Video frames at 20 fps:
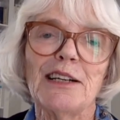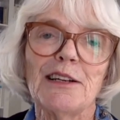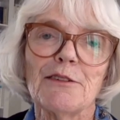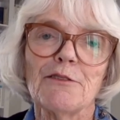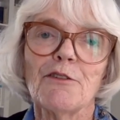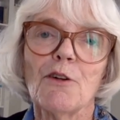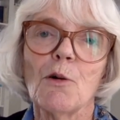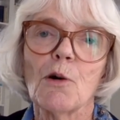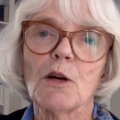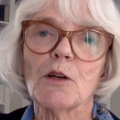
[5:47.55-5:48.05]
of
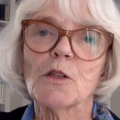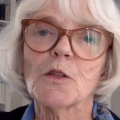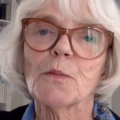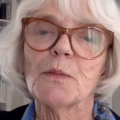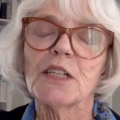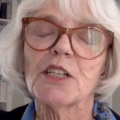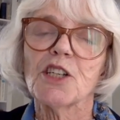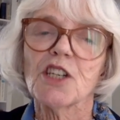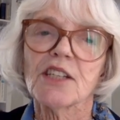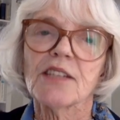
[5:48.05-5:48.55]
course, but
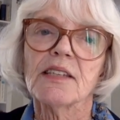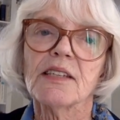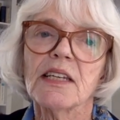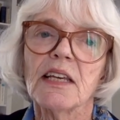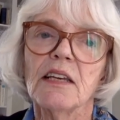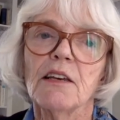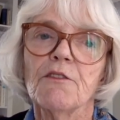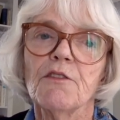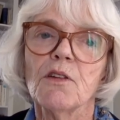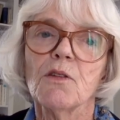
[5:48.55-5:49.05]
just to
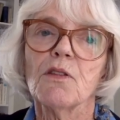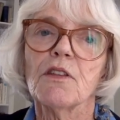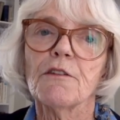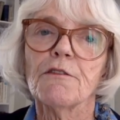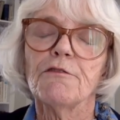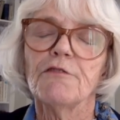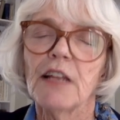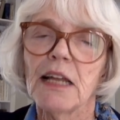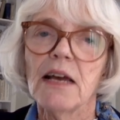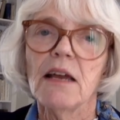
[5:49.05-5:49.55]
give you the
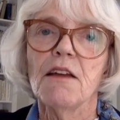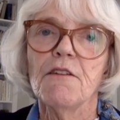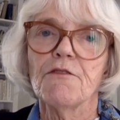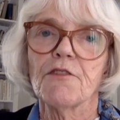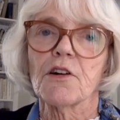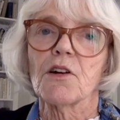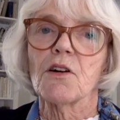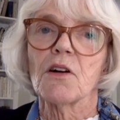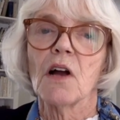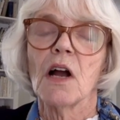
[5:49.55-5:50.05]

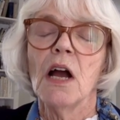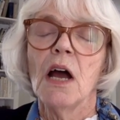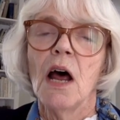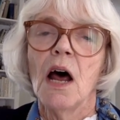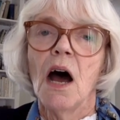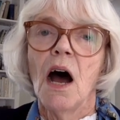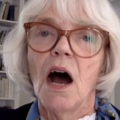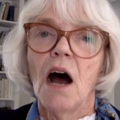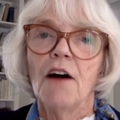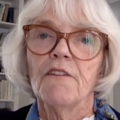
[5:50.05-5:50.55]
flavor
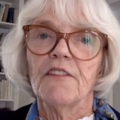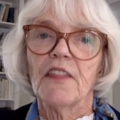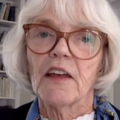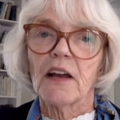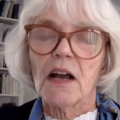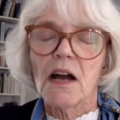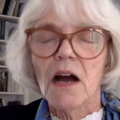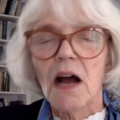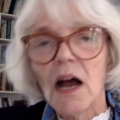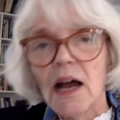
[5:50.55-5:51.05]
of the
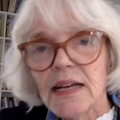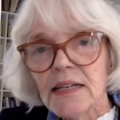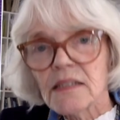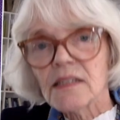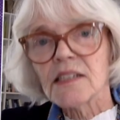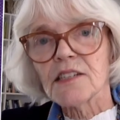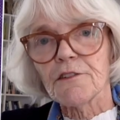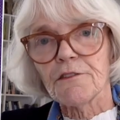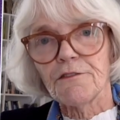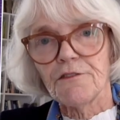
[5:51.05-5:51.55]
kinds
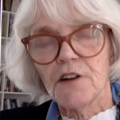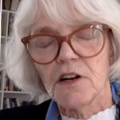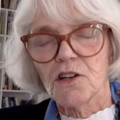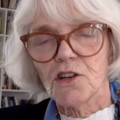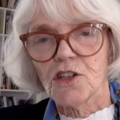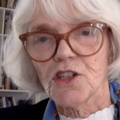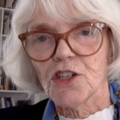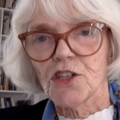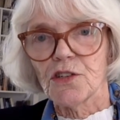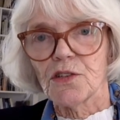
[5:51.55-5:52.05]
of
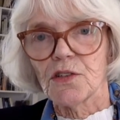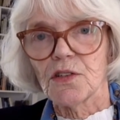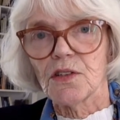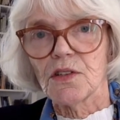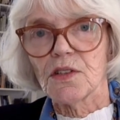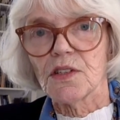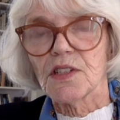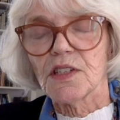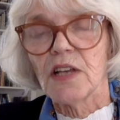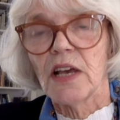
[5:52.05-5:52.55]

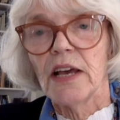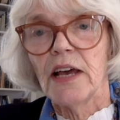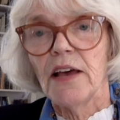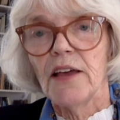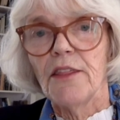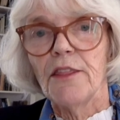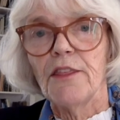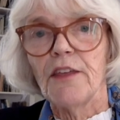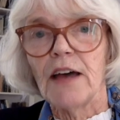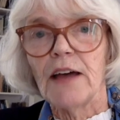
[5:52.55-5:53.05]
functions
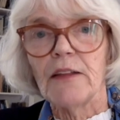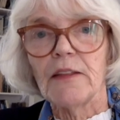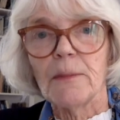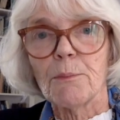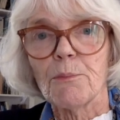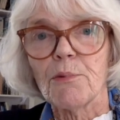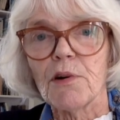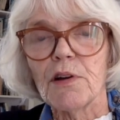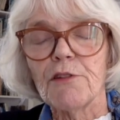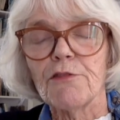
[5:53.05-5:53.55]
that the
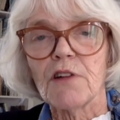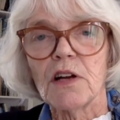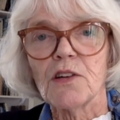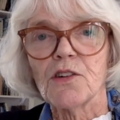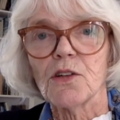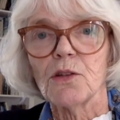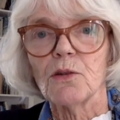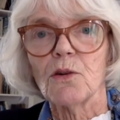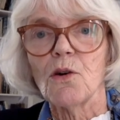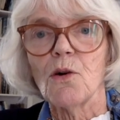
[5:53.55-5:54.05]

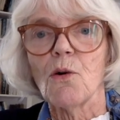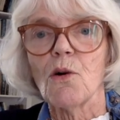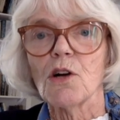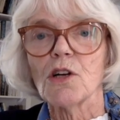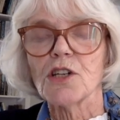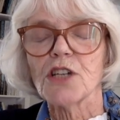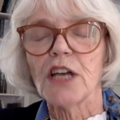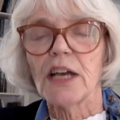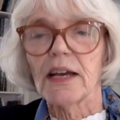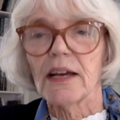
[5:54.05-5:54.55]
prefrontal
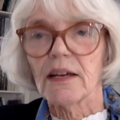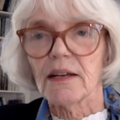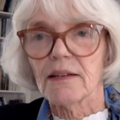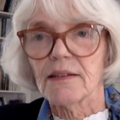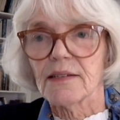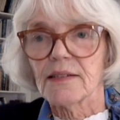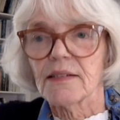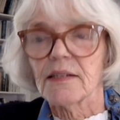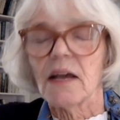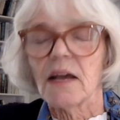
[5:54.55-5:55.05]

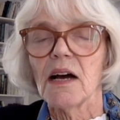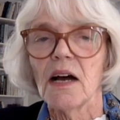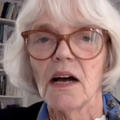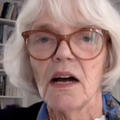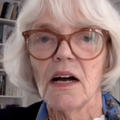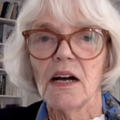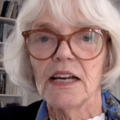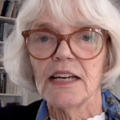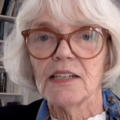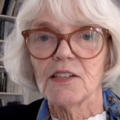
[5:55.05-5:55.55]
cortex
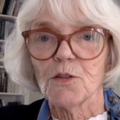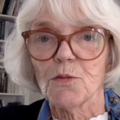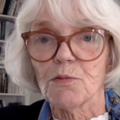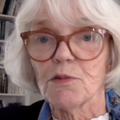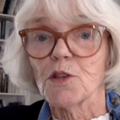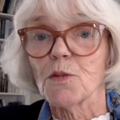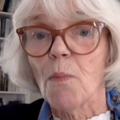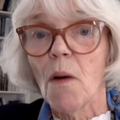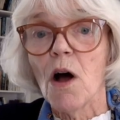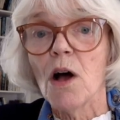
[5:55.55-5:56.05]
is
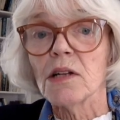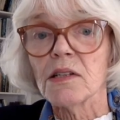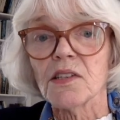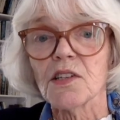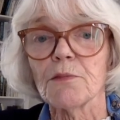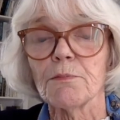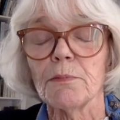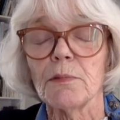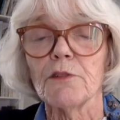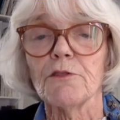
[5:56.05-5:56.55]

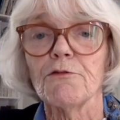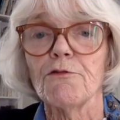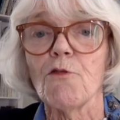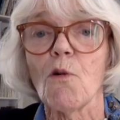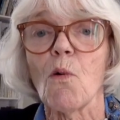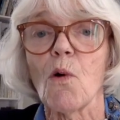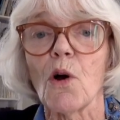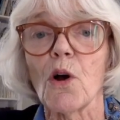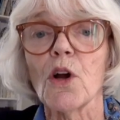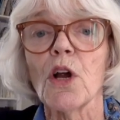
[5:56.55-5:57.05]
responsible
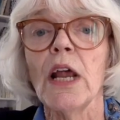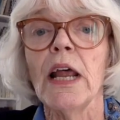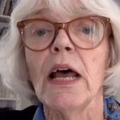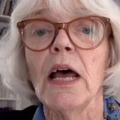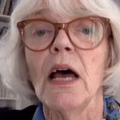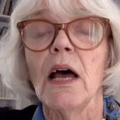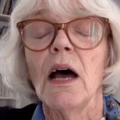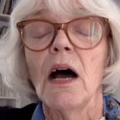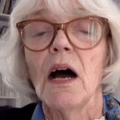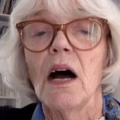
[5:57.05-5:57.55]
for,
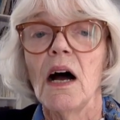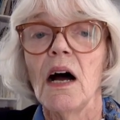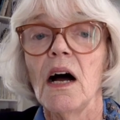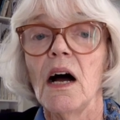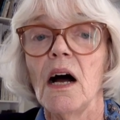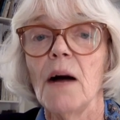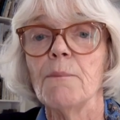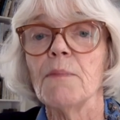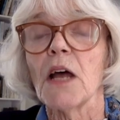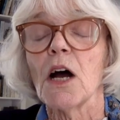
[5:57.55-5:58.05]

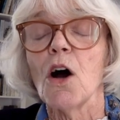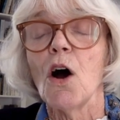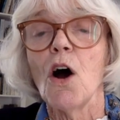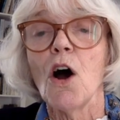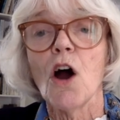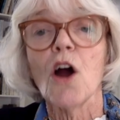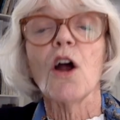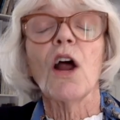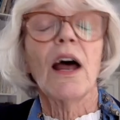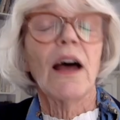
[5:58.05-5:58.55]

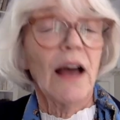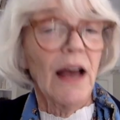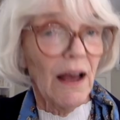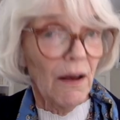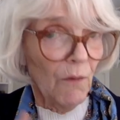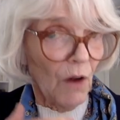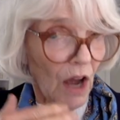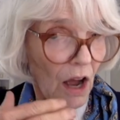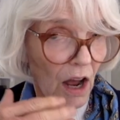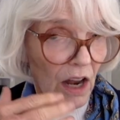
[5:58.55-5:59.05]
are
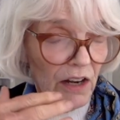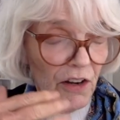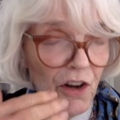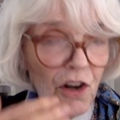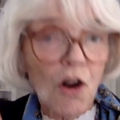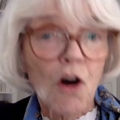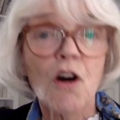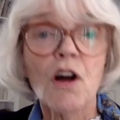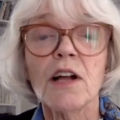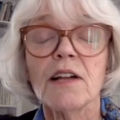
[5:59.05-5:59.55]

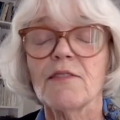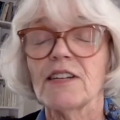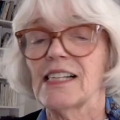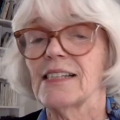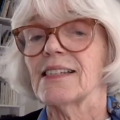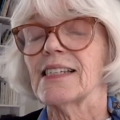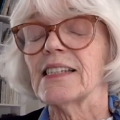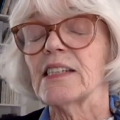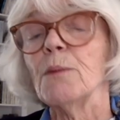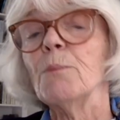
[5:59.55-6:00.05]
not
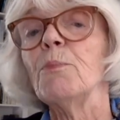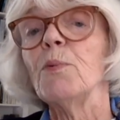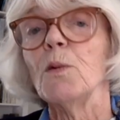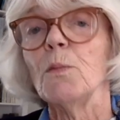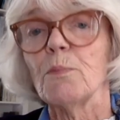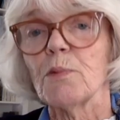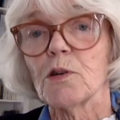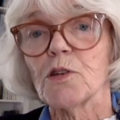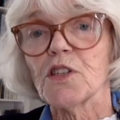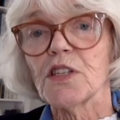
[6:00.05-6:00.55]
simple
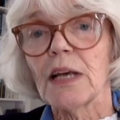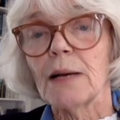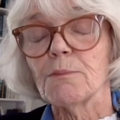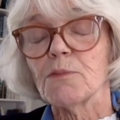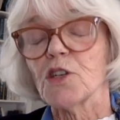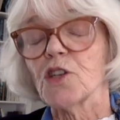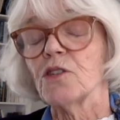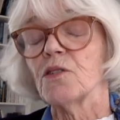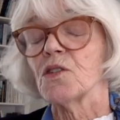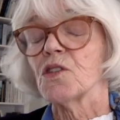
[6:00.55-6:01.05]

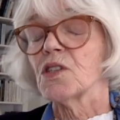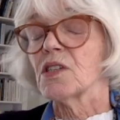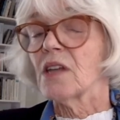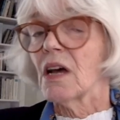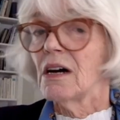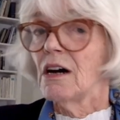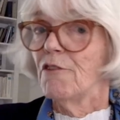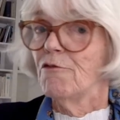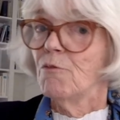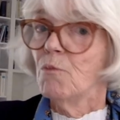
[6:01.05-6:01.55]
perceptions
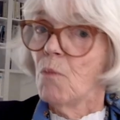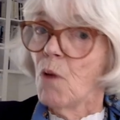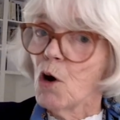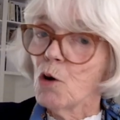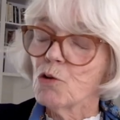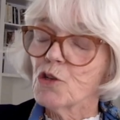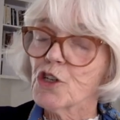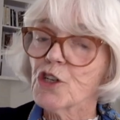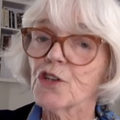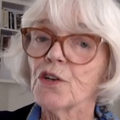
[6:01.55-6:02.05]
of
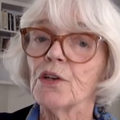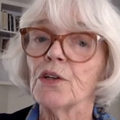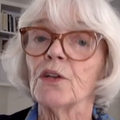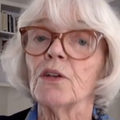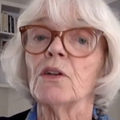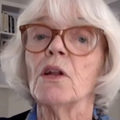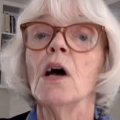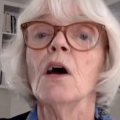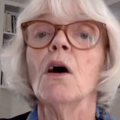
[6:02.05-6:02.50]
motion